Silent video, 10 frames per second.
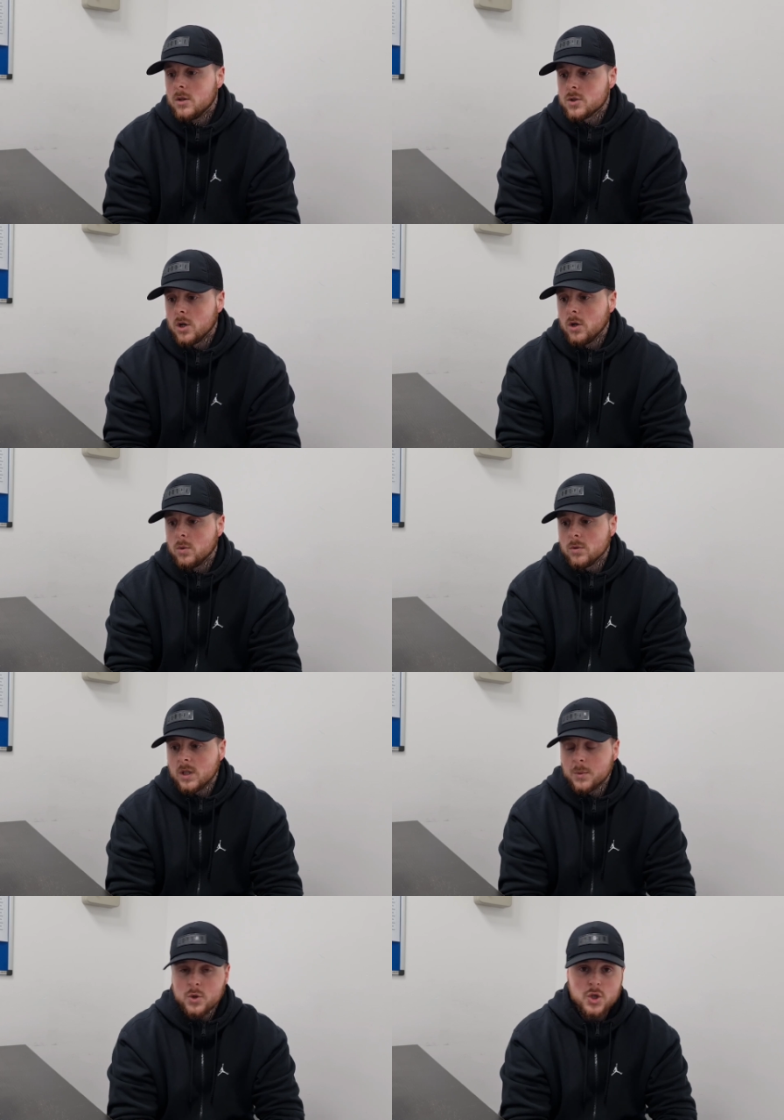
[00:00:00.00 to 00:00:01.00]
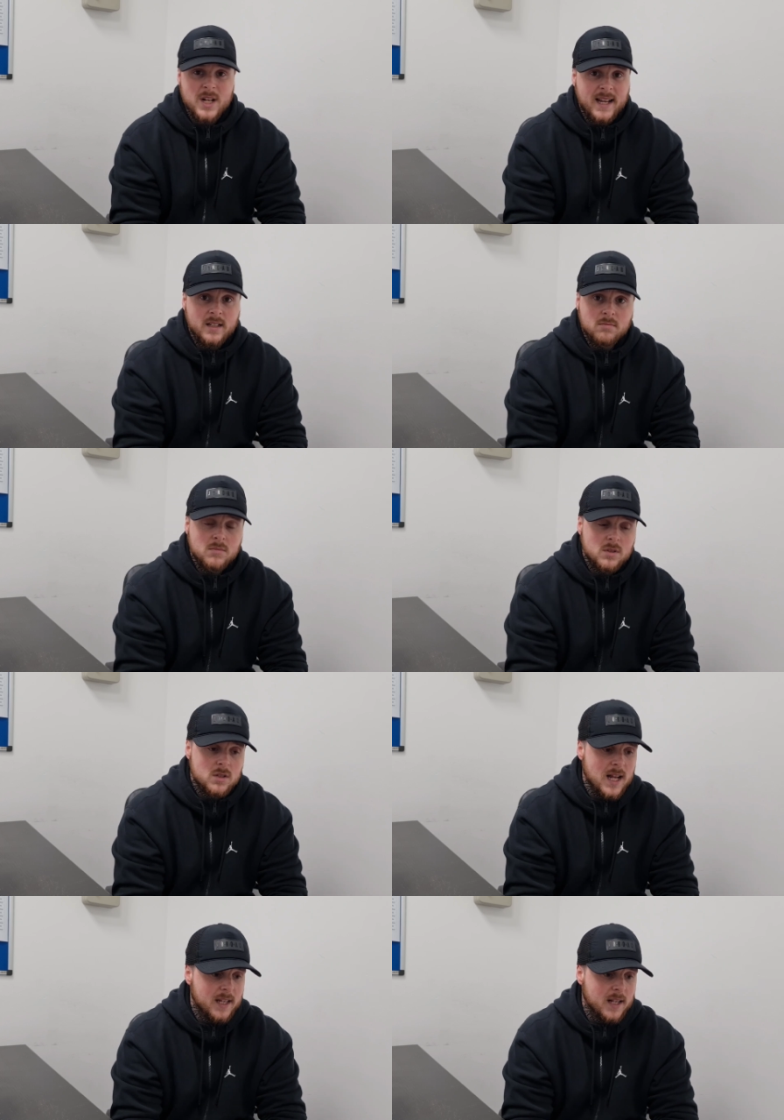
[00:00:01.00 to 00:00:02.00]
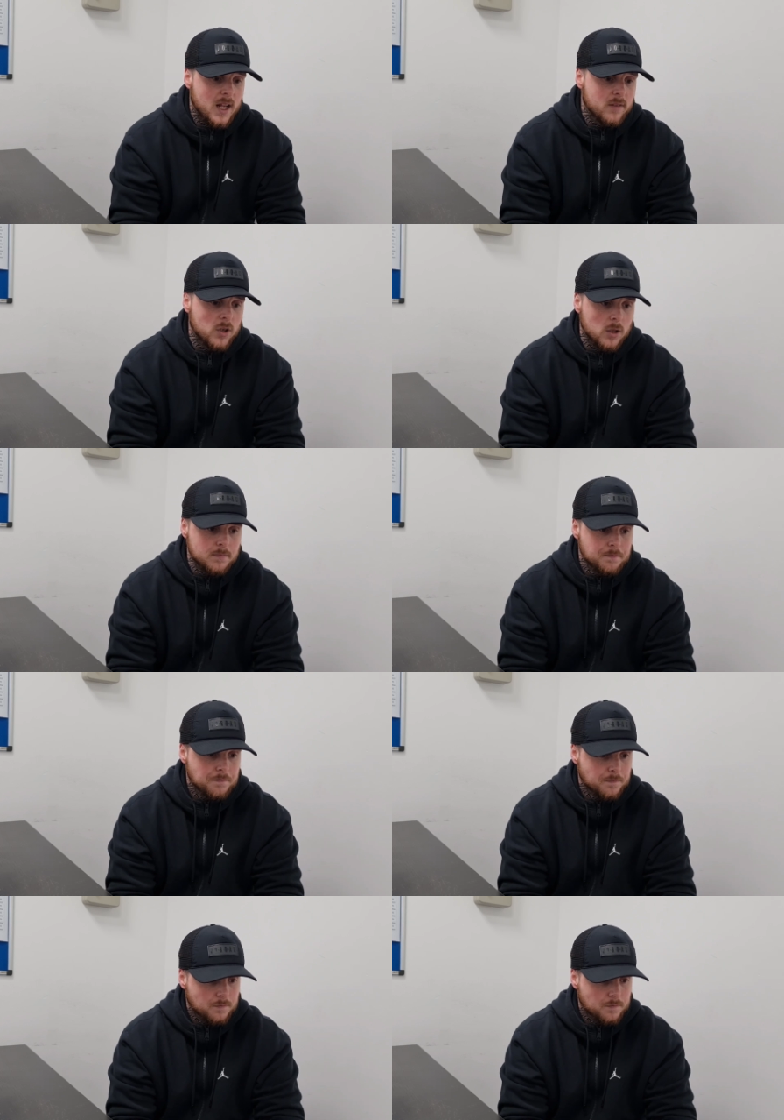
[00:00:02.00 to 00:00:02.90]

So it was just snacking, snacking a hell of a lot.